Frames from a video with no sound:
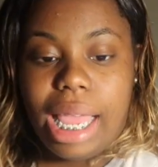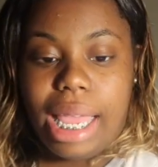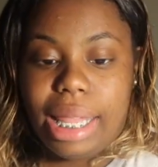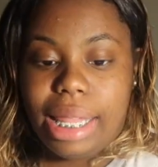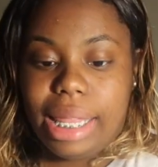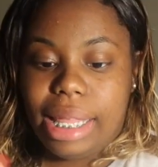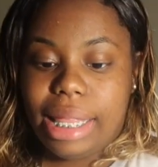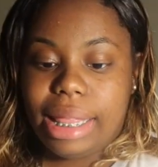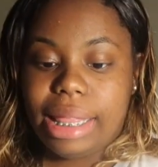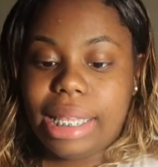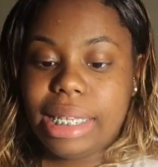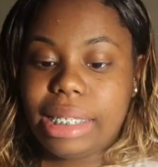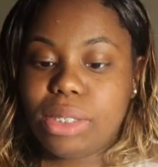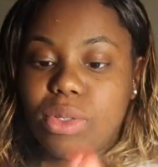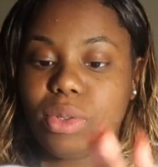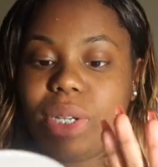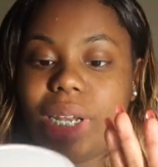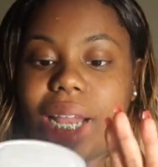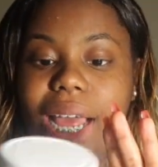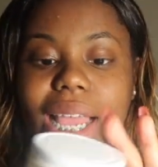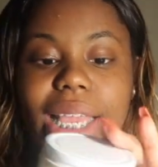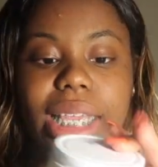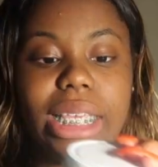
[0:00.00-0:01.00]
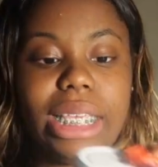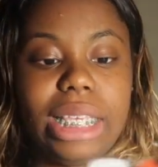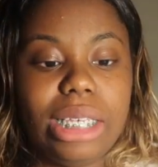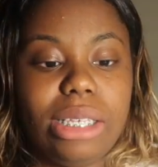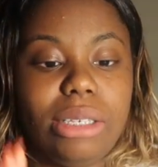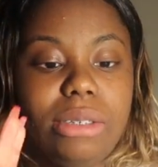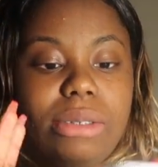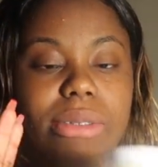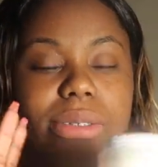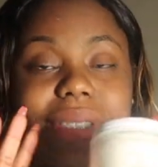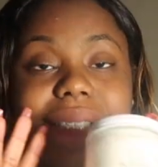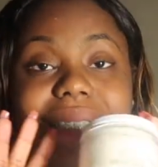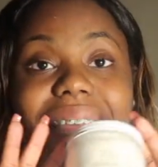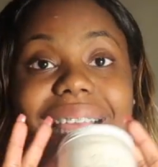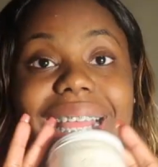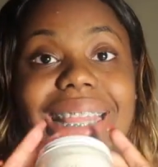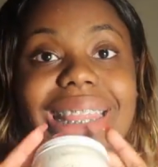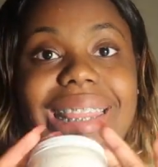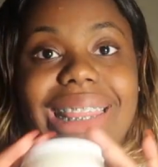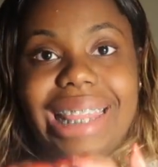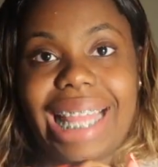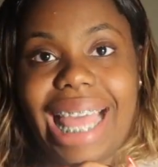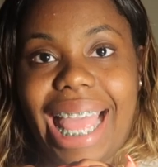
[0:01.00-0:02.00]
And then this one I used
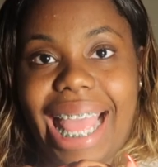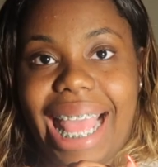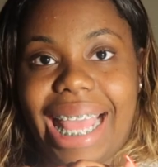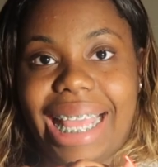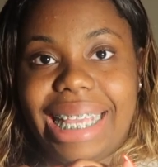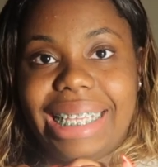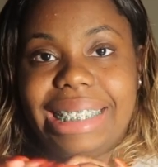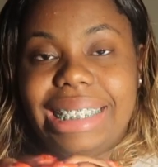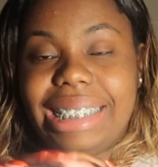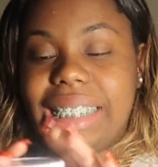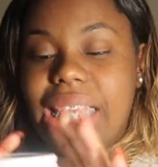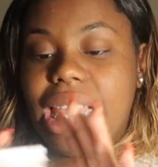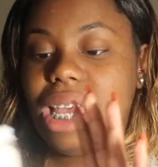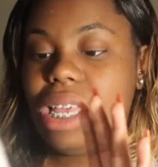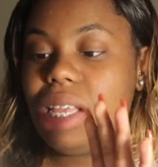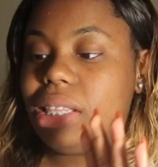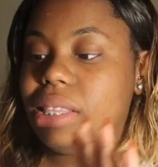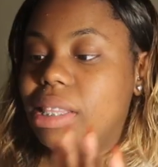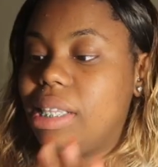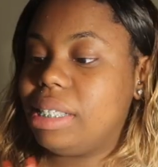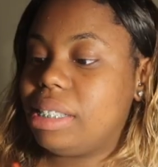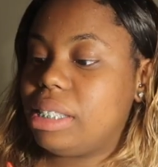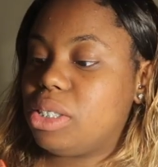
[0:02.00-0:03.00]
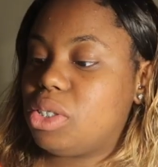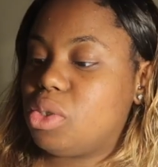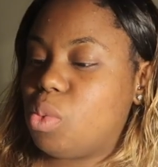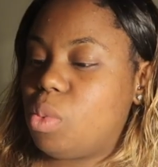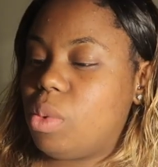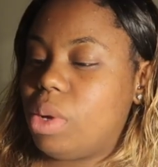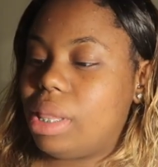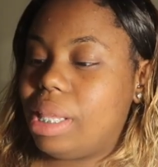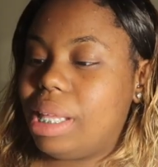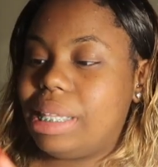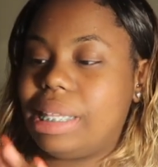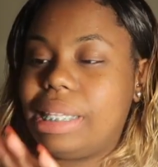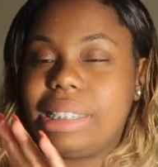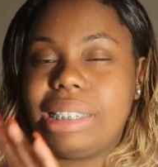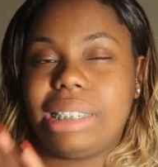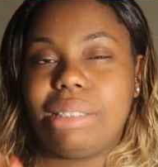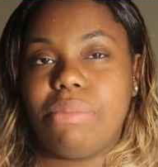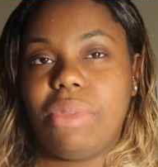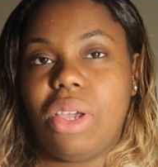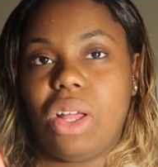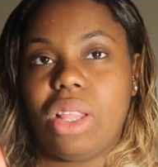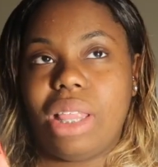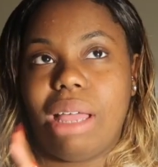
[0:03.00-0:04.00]
last. This is the one that the
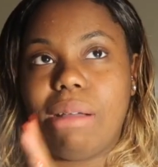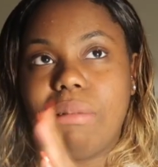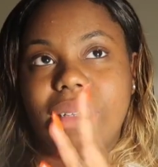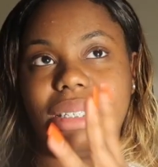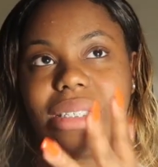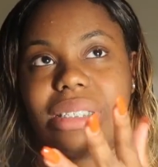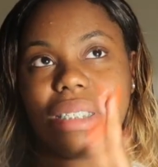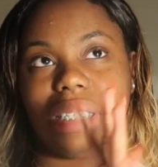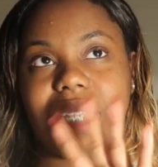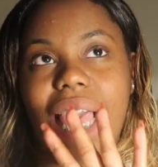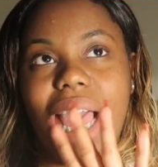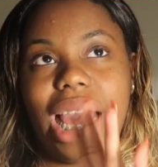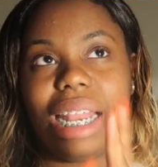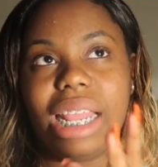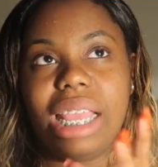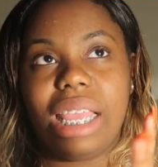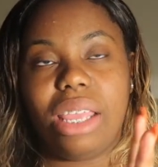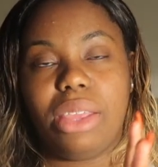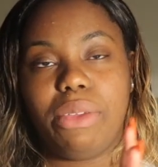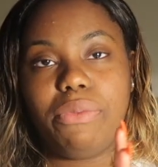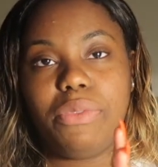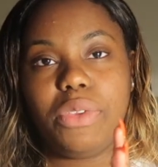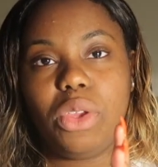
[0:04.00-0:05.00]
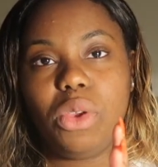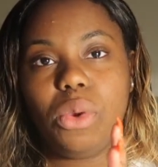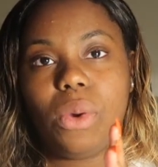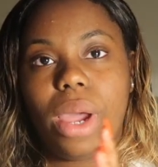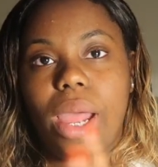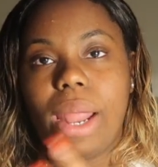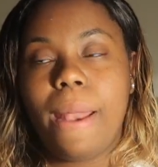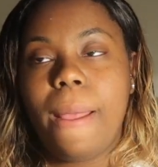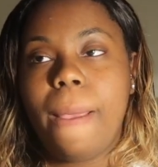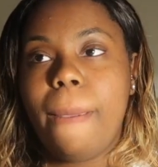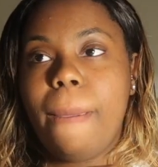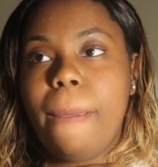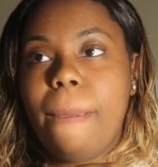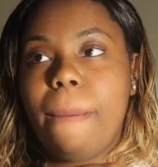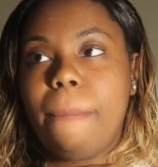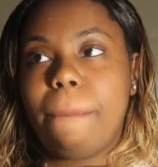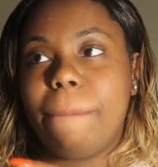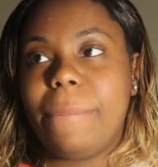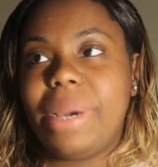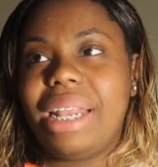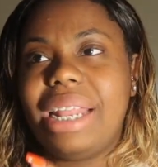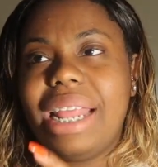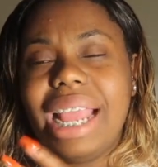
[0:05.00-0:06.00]
smell I was kind of iffy on.
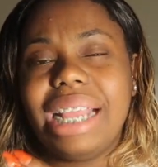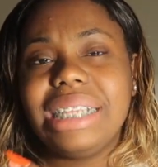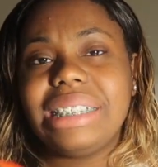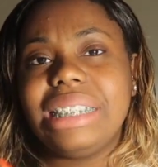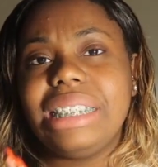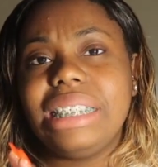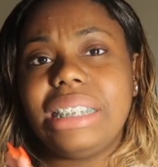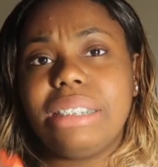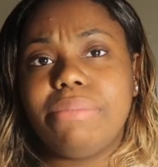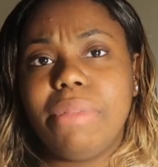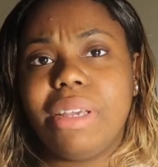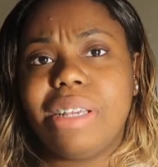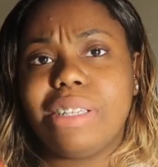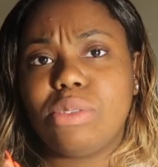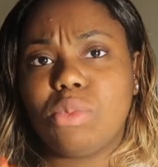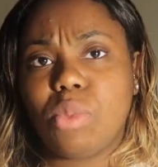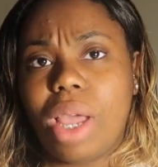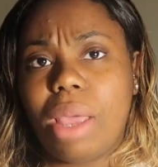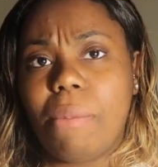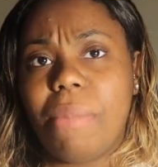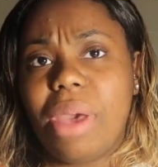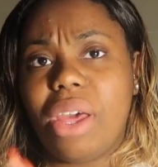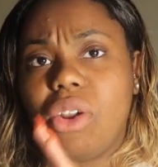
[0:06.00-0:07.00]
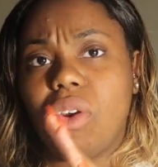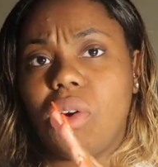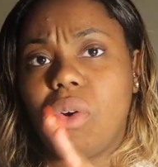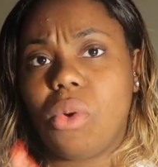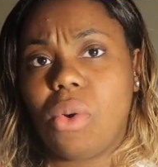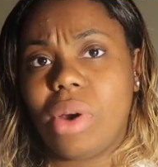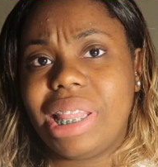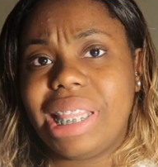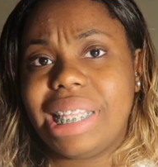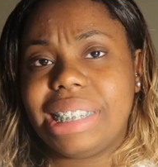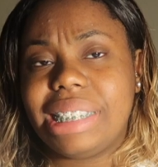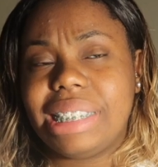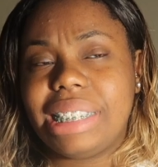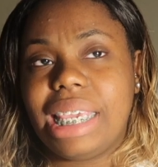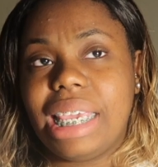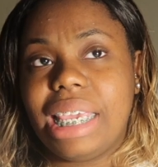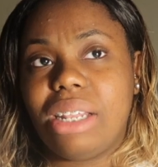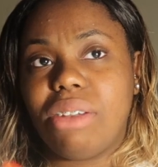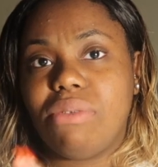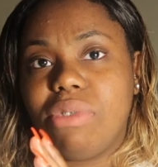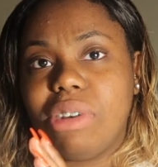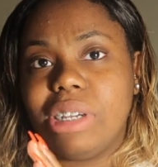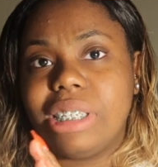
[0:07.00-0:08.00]
But it actually smells way better on the
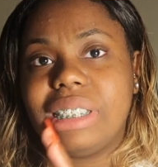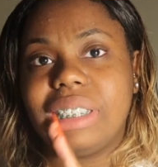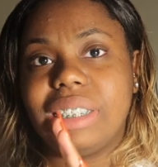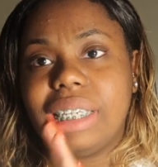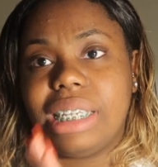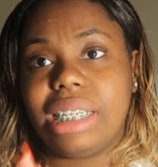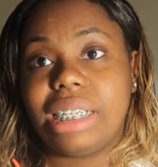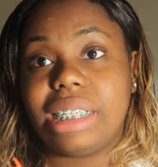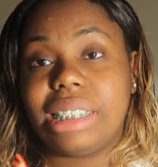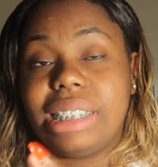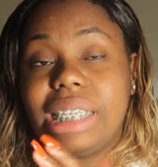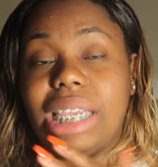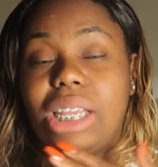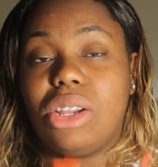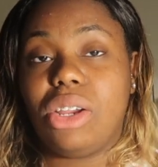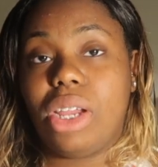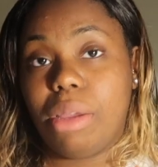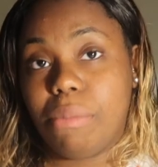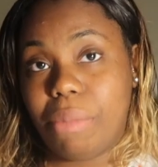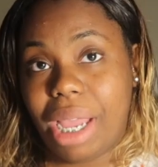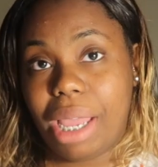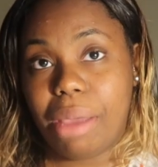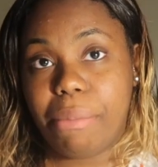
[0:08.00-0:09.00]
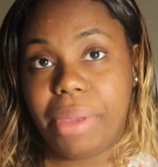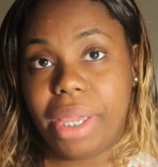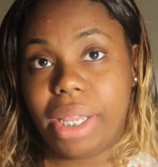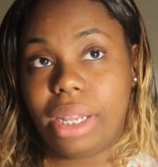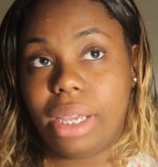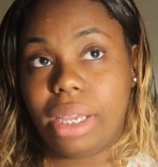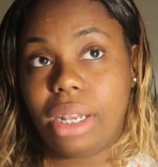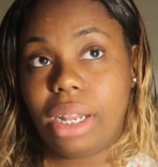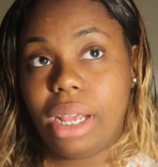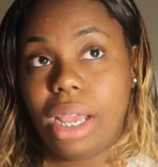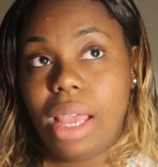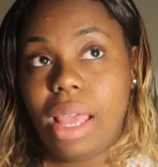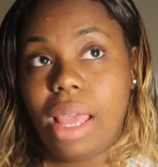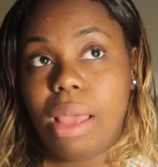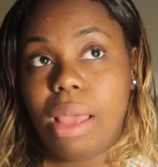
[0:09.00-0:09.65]
skin versus in a container, in my opinion.